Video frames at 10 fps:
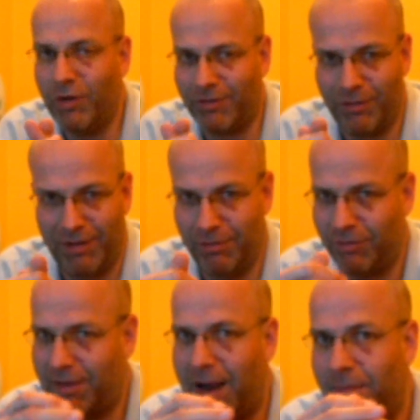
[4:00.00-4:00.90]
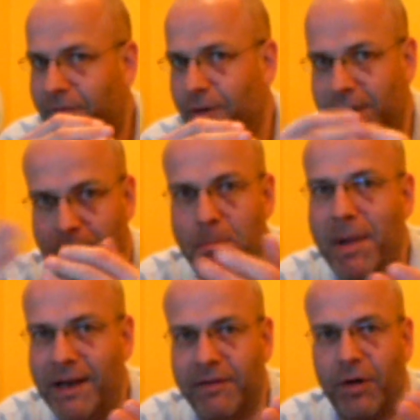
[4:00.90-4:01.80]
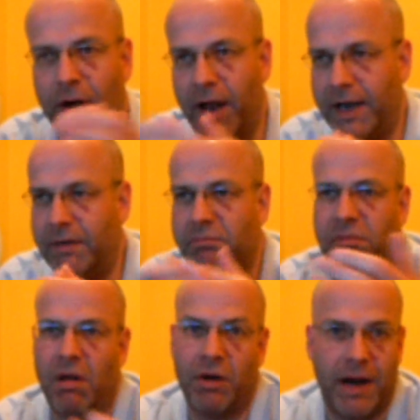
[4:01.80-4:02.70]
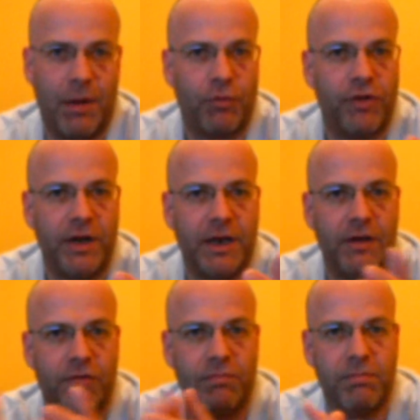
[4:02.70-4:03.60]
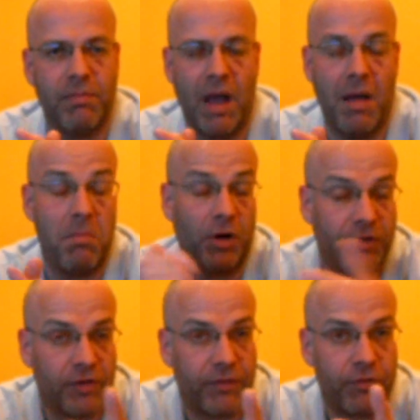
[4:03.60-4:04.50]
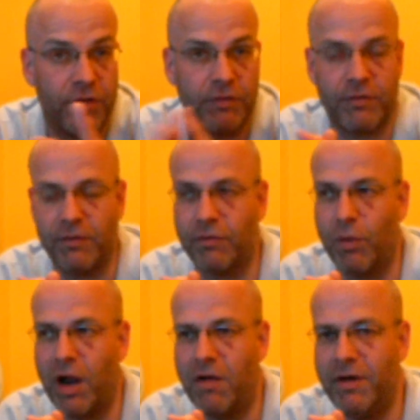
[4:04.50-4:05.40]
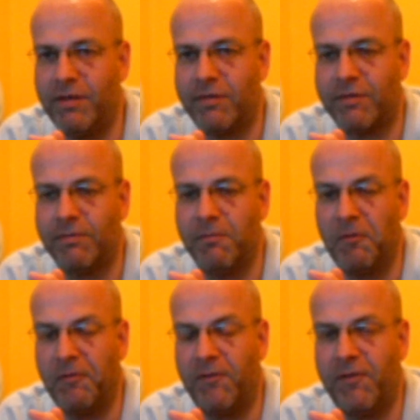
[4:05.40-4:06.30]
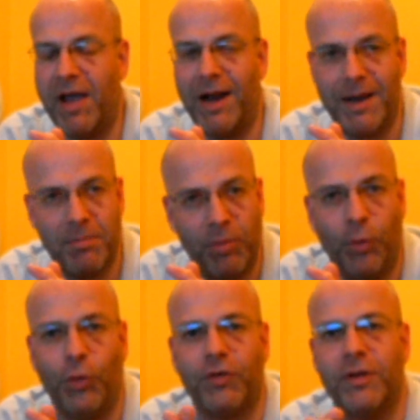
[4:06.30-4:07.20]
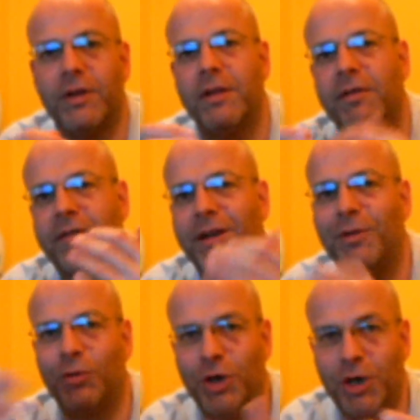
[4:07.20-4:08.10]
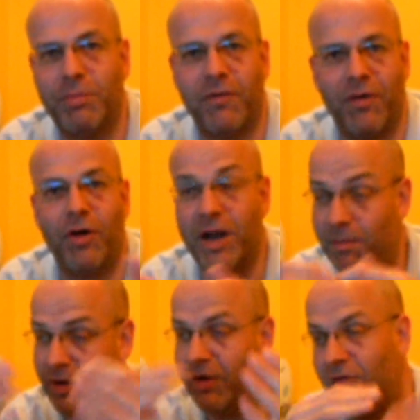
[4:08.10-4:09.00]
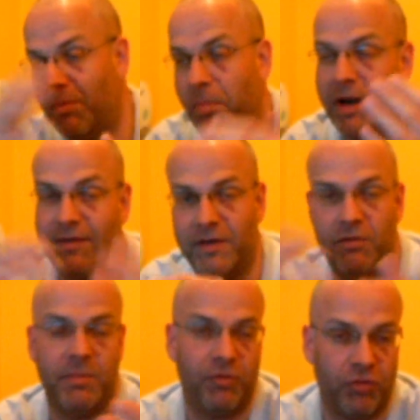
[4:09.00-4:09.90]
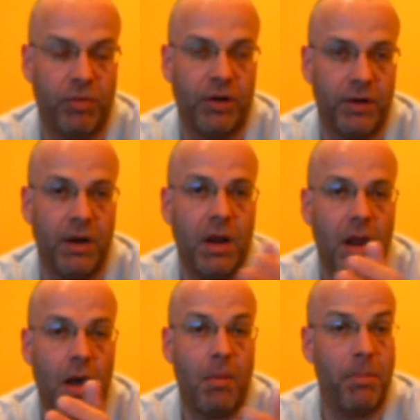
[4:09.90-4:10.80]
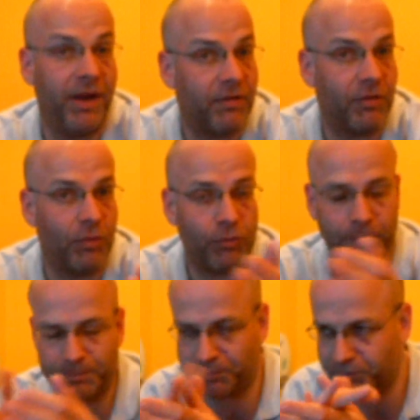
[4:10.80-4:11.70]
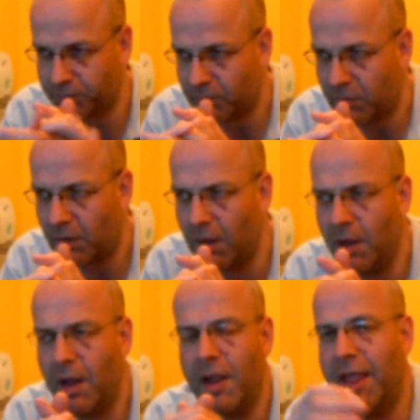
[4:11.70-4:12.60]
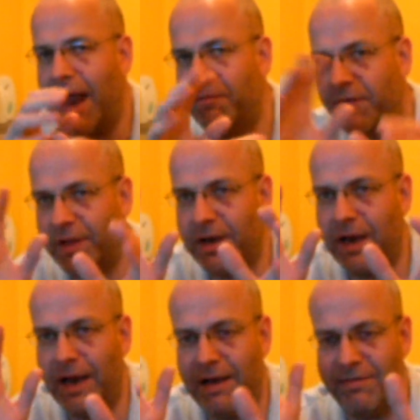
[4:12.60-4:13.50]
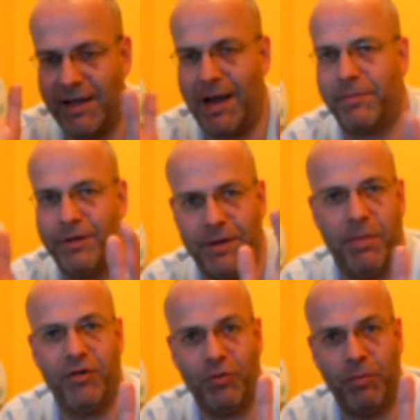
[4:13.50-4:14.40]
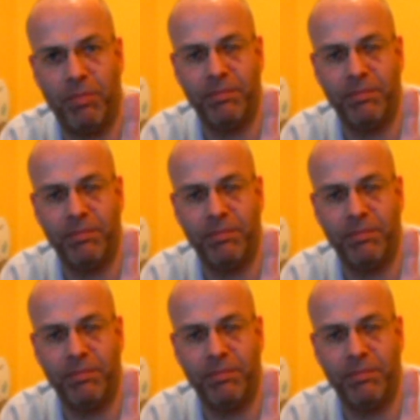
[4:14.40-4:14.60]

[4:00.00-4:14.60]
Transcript: which looks absolutely mint on an LCD monitor, for instance, where it's fairly important that the signal you provide it, because you're basing your image upon pixels, that everything is absolutely pixel